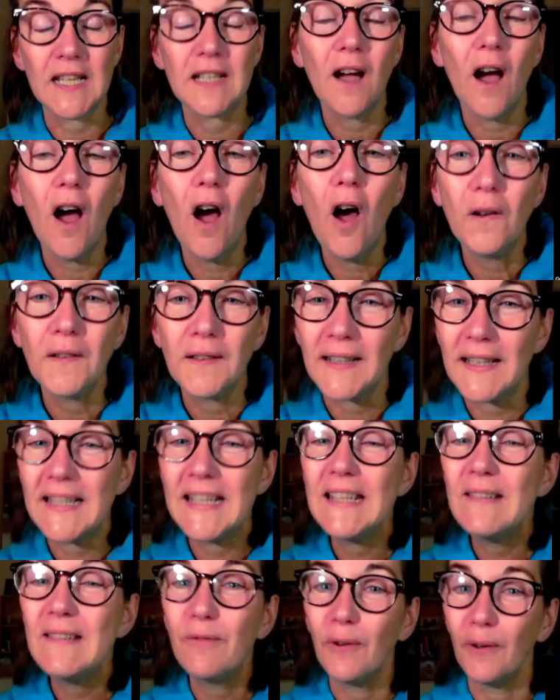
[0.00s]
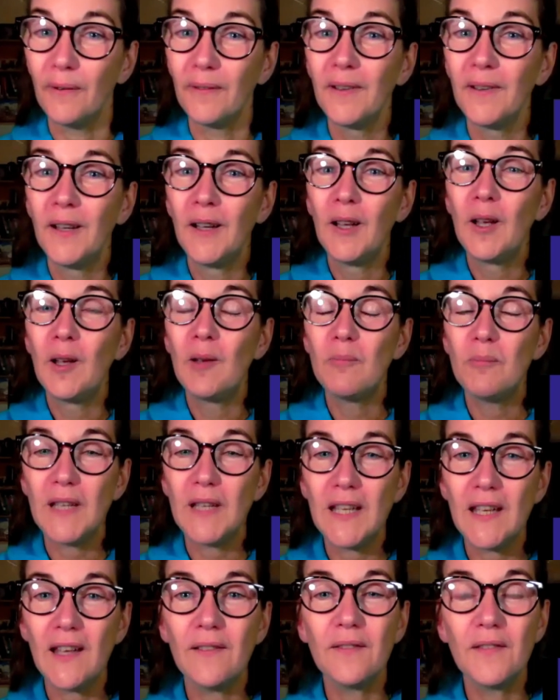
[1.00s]
He can't even
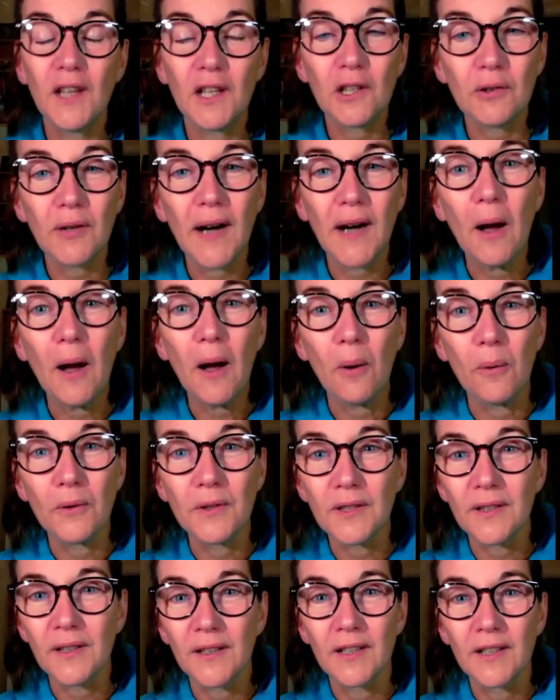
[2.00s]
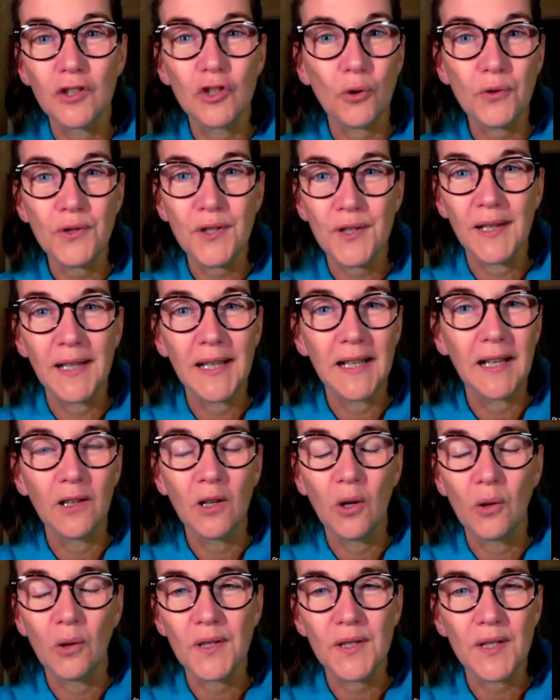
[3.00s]
be in the crowd jostling
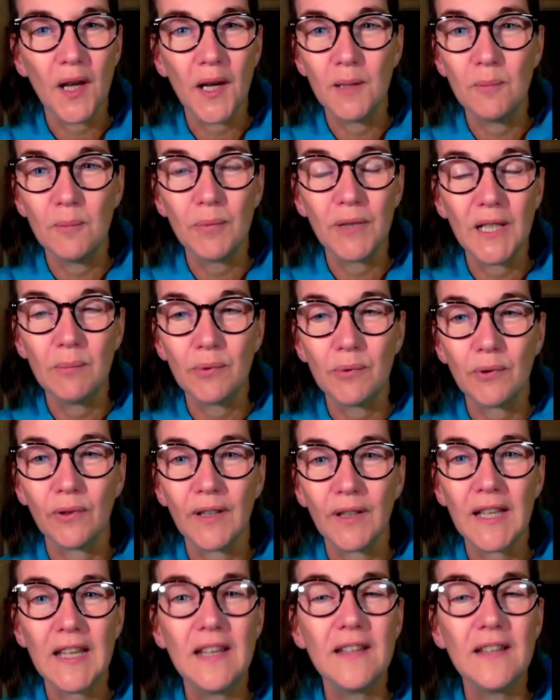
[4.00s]
alongside people.